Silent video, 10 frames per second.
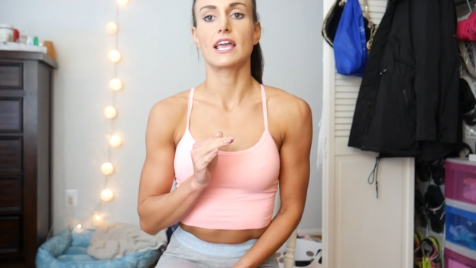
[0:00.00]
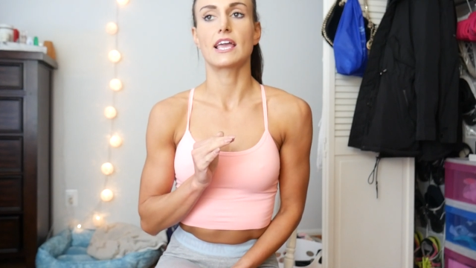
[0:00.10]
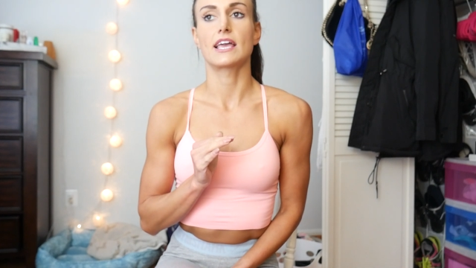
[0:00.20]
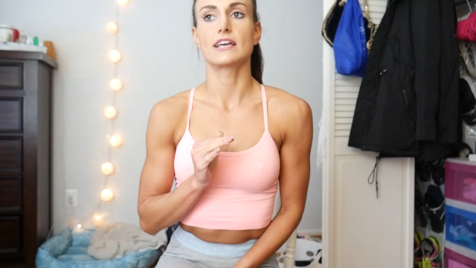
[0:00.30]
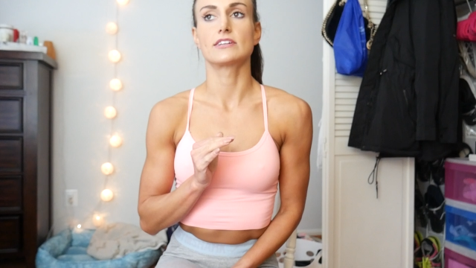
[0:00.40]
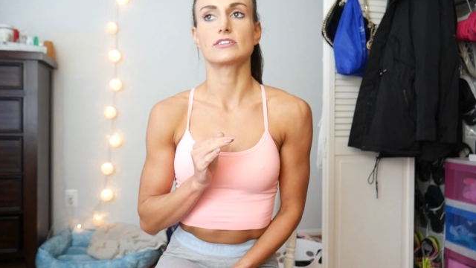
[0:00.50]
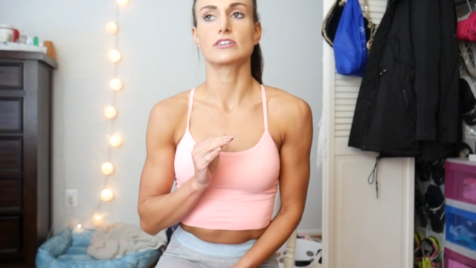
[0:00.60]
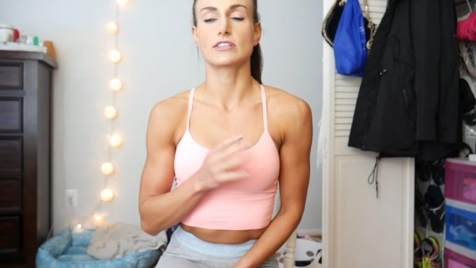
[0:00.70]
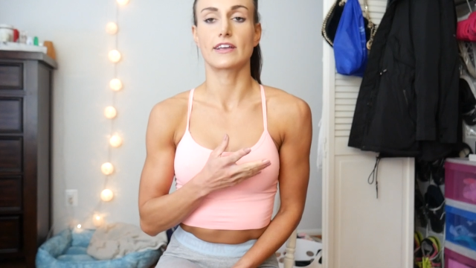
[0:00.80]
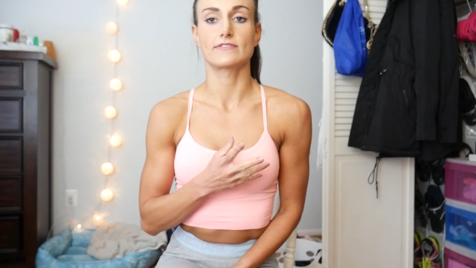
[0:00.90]
and
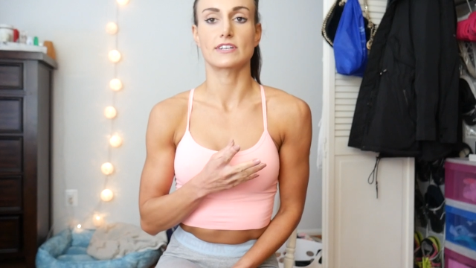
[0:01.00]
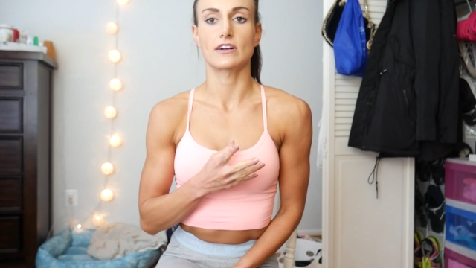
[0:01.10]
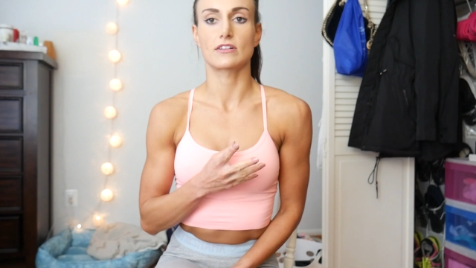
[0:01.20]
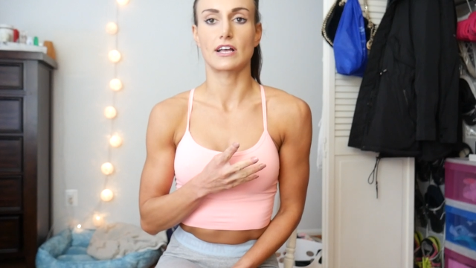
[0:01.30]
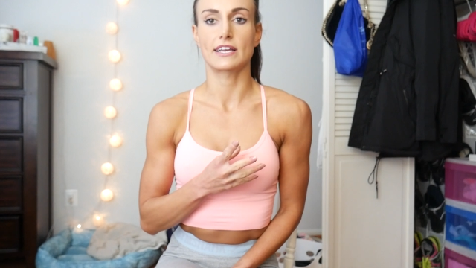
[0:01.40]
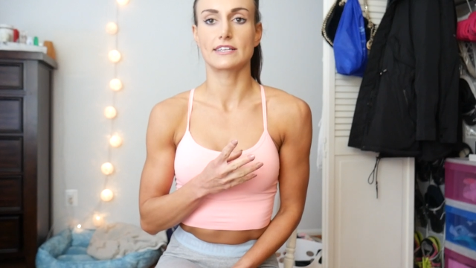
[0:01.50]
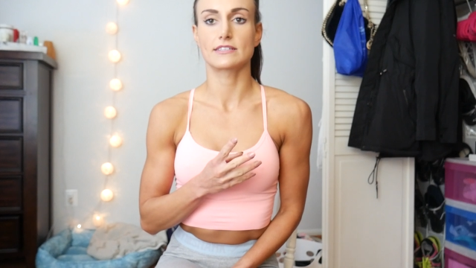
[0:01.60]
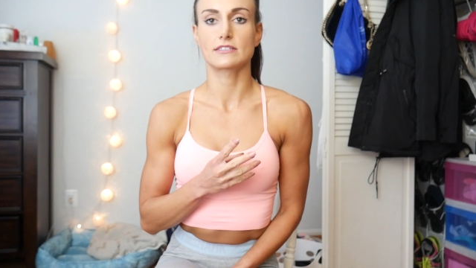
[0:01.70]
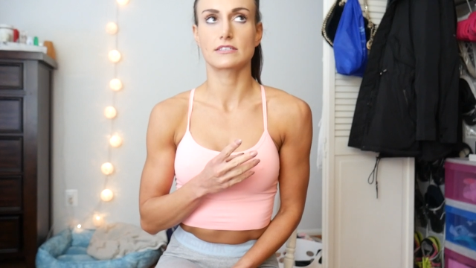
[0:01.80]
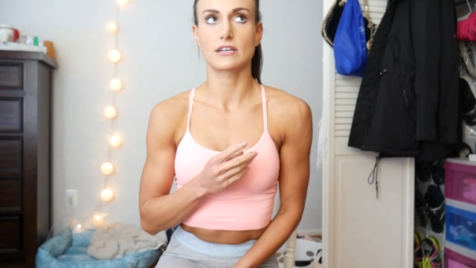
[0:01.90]
her lifestyle
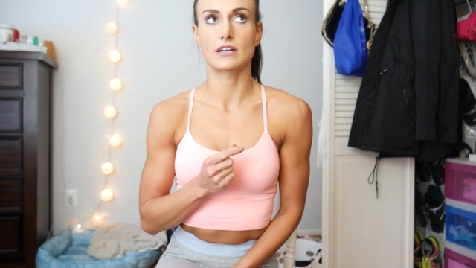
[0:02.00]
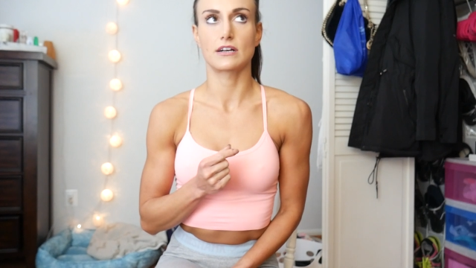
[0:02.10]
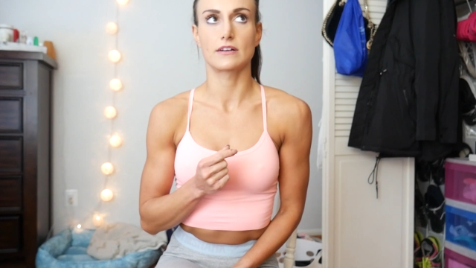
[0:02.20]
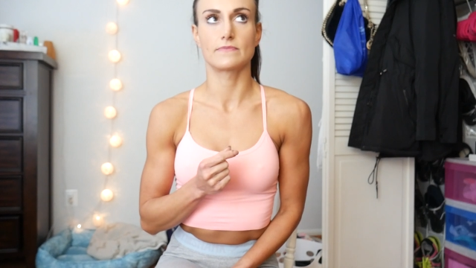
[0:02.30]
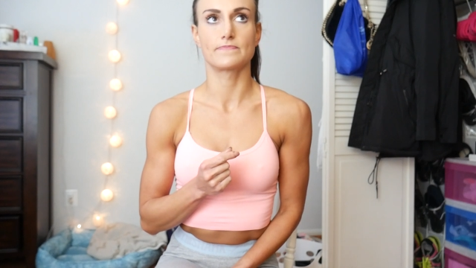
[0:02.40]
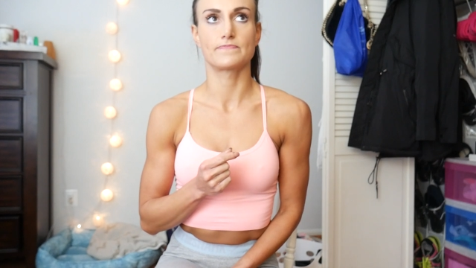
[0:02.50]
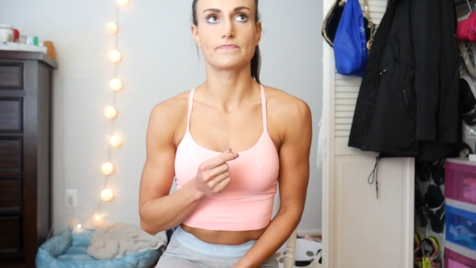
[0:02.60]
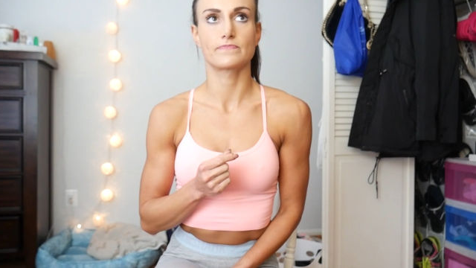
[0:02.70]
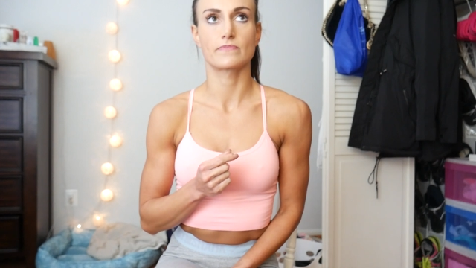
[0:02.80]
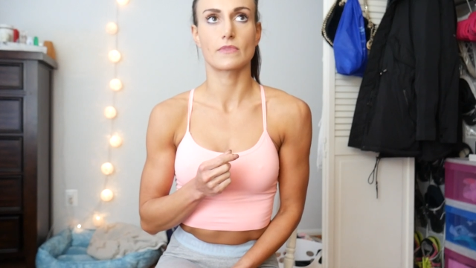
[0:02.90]
clients.
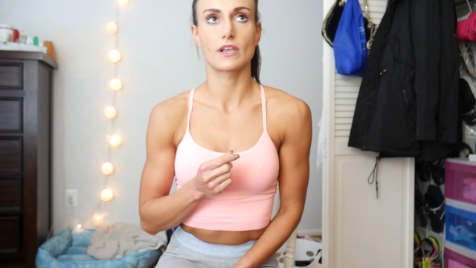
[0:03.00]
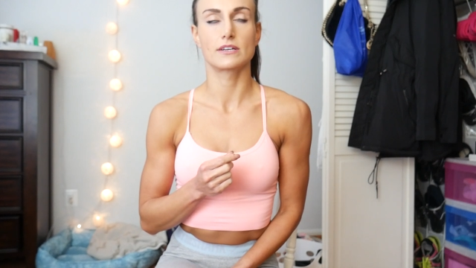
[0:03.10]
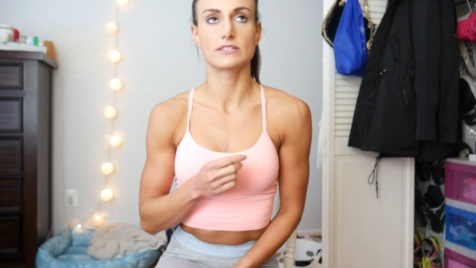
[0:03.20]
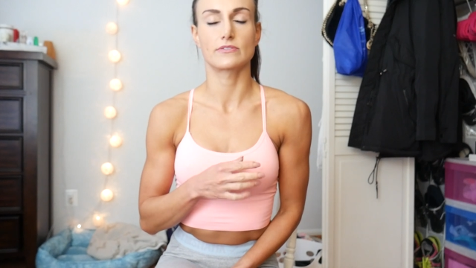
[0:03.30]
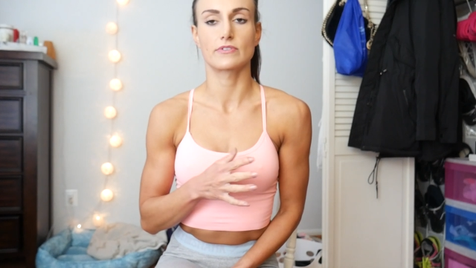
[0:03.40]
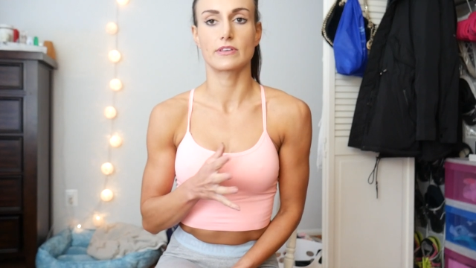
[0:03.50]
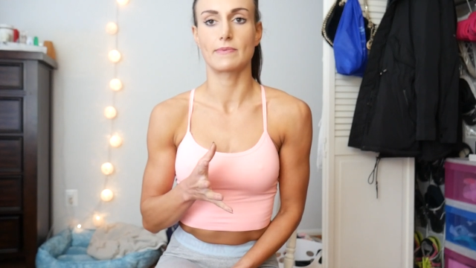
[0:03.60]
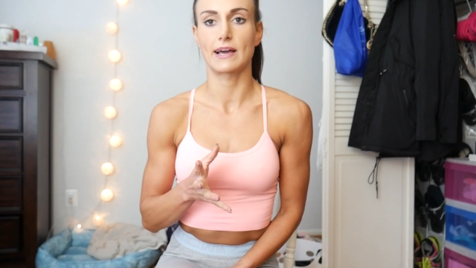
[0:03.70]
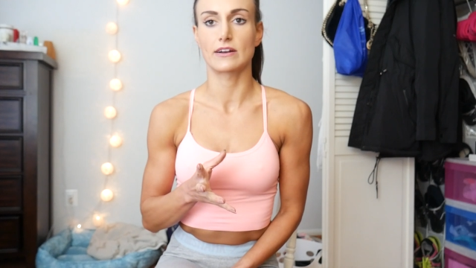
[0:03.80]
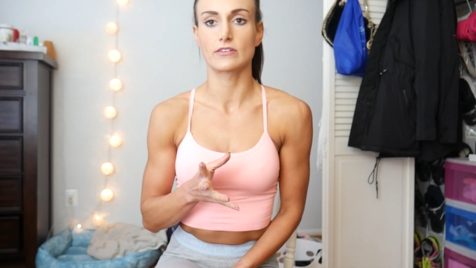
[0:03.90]
It didn't really
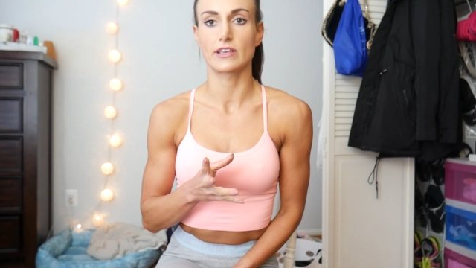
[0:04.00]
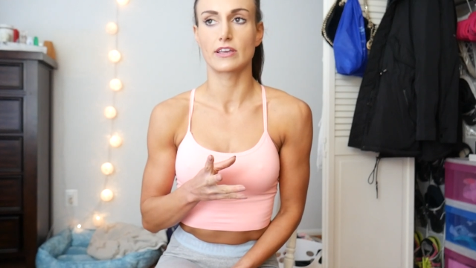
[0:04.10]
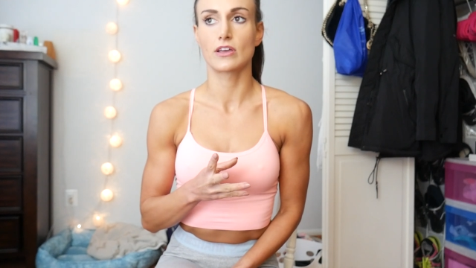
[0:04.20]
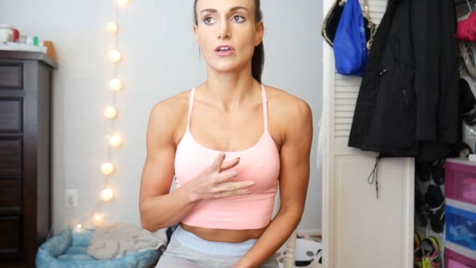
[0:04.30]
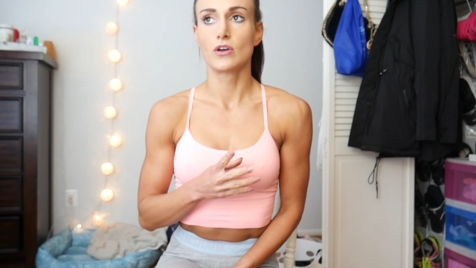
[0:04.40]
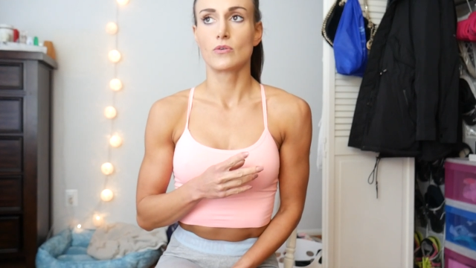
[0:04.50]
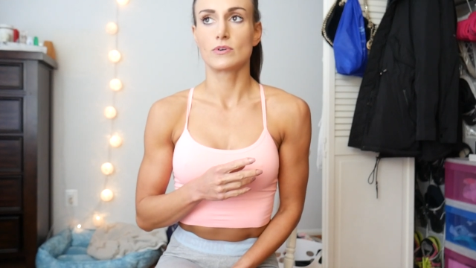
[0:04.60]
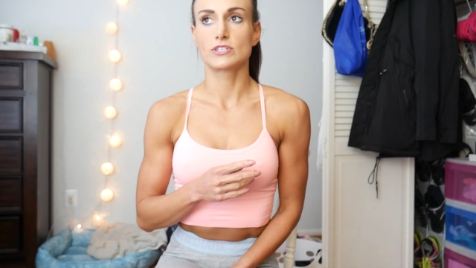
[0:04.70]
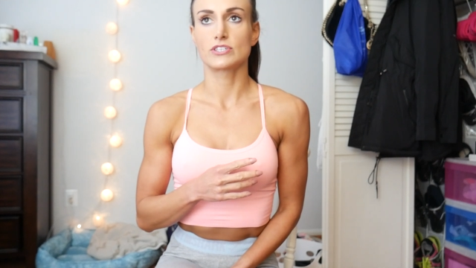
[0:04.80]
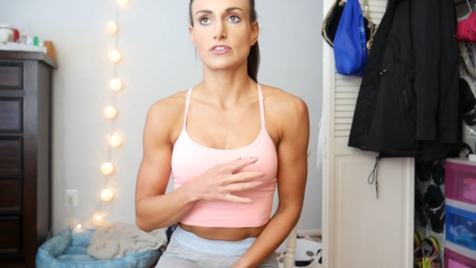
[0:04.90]
matter like
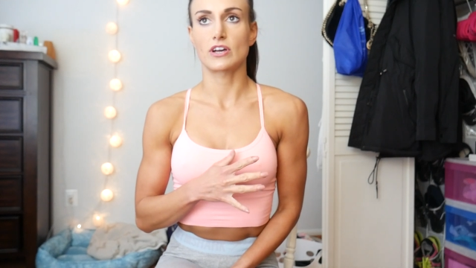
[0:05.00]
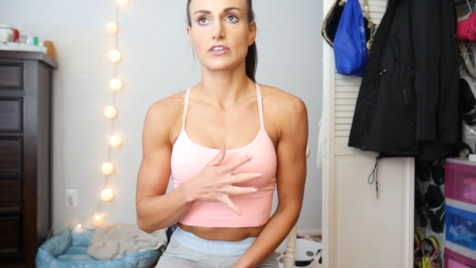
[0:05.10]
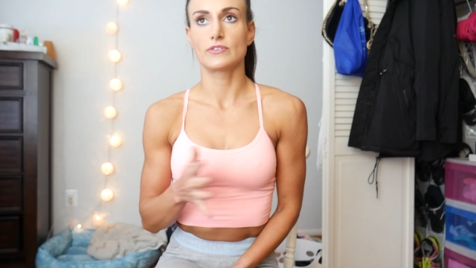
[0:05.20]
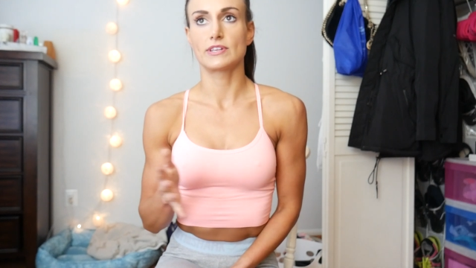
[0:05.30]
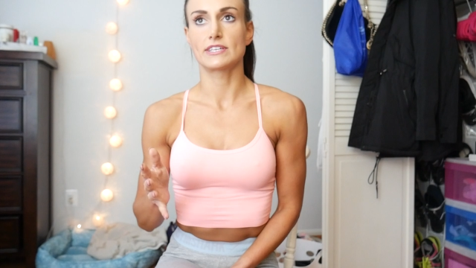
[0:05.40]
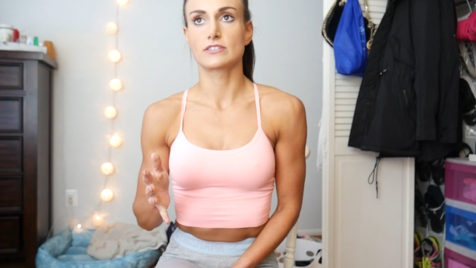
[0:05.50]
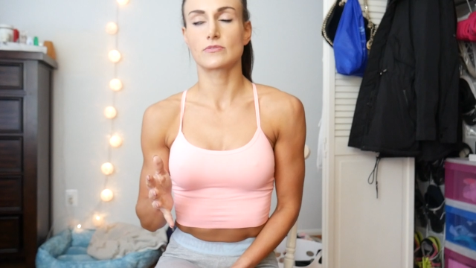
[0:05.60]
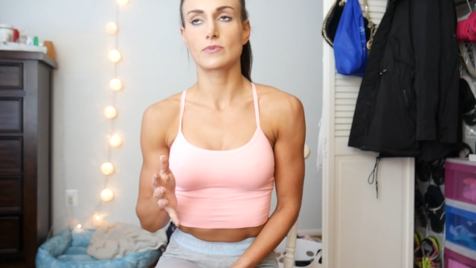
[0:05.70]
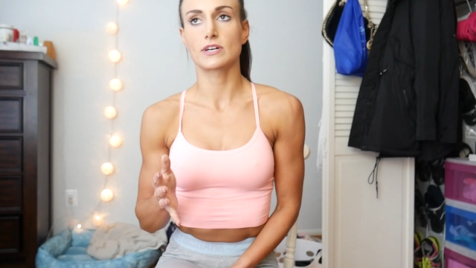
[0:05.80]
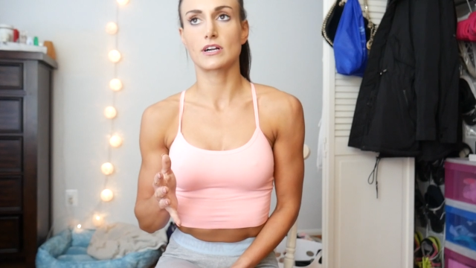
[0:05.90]
what she thought you needed
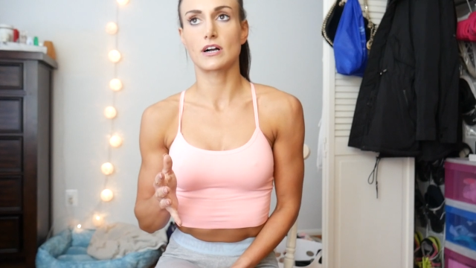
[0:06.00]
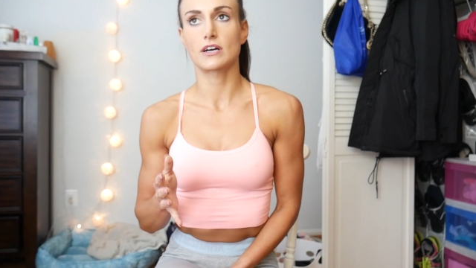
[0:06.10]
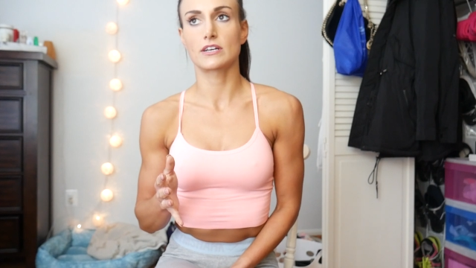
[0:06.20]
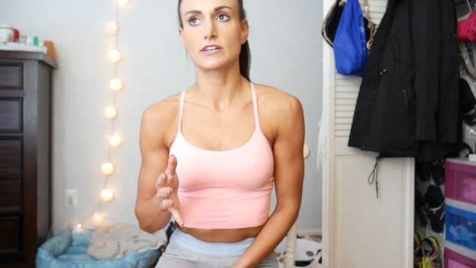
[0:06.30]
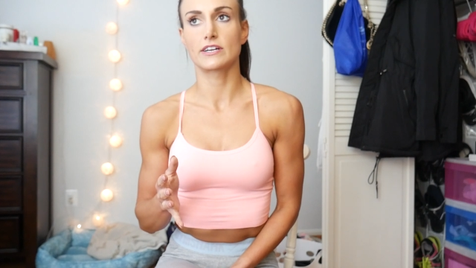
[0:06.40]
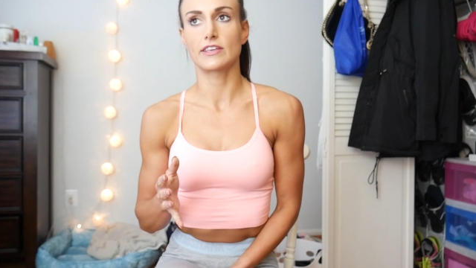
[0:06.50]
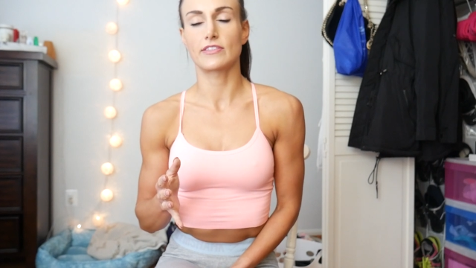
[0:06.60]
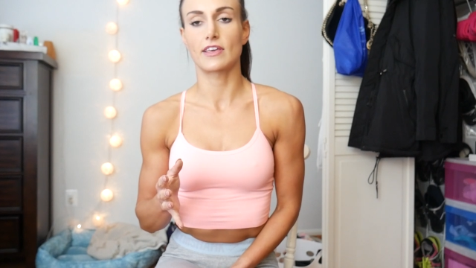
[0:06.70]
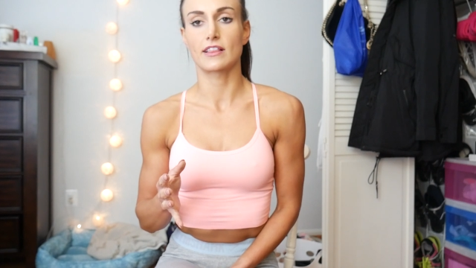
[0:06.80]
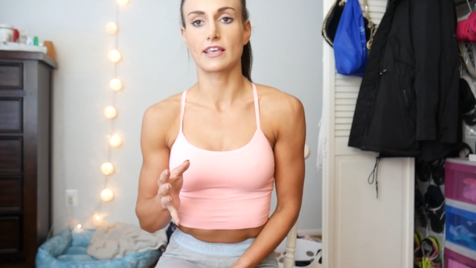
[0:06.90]
to work on or
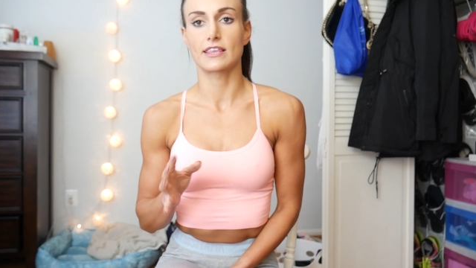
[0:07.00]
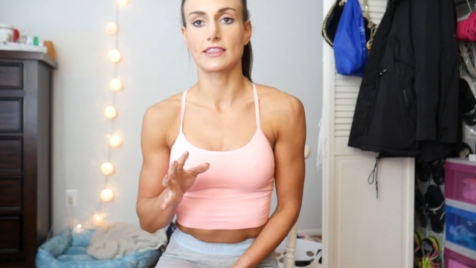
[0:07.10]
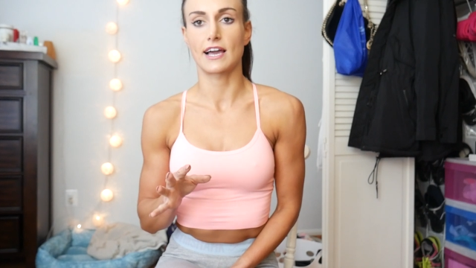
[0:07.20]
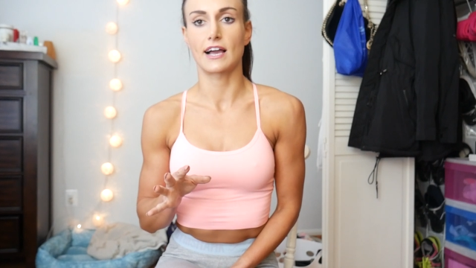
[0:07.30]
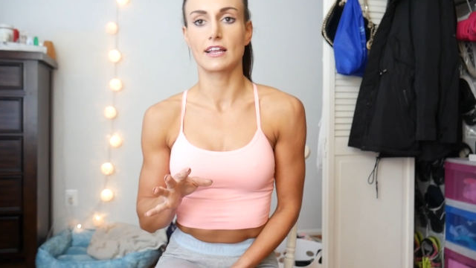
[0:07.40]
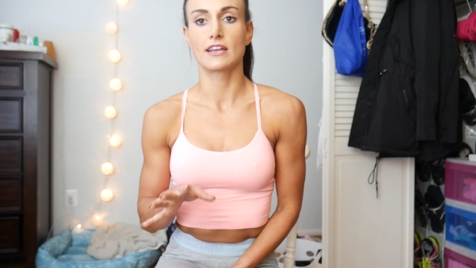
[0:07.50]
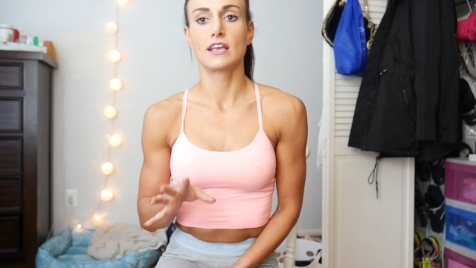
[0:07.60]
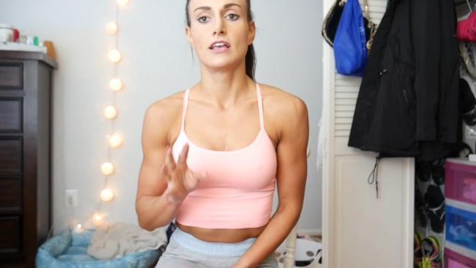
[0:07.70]
anything like that.